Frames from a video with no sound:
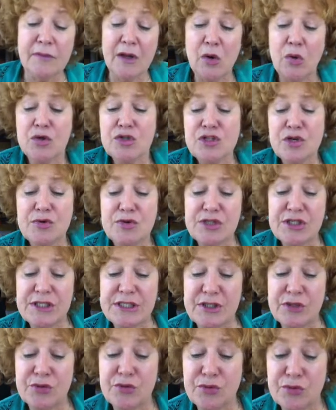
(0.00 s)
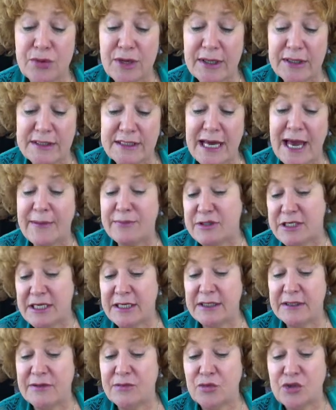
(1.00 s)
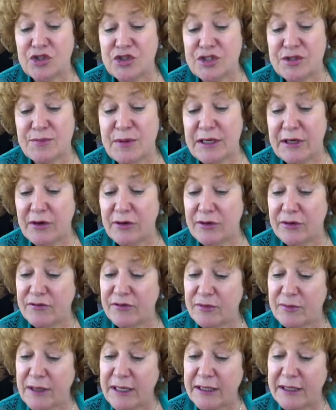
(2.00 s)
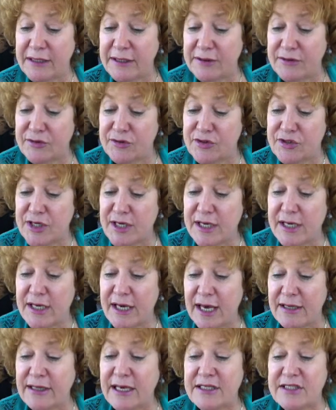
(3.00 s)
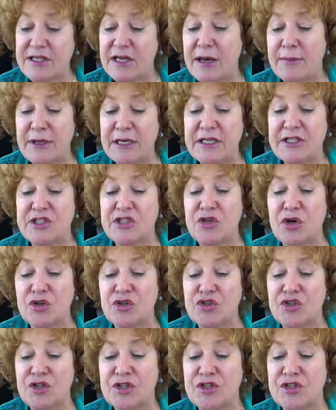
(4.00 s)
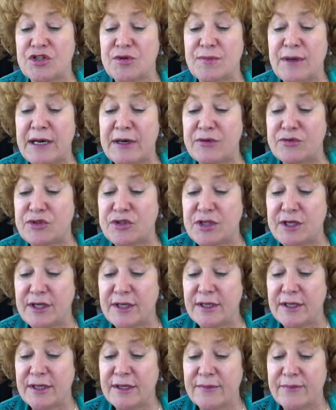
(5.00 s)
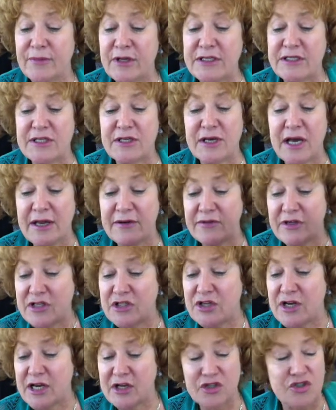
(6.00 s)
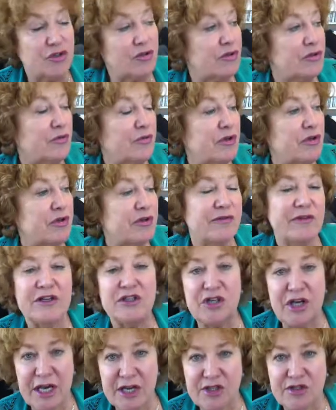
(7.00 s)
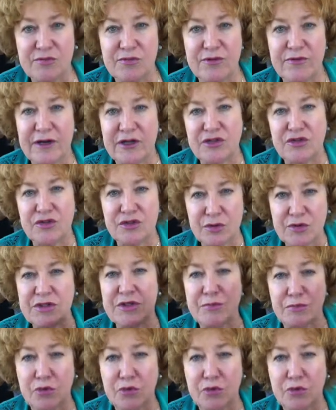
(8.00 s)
also to Tapped In, which has been going for many years. And it's not just about, it's a kind of international community of education professionals, so it's a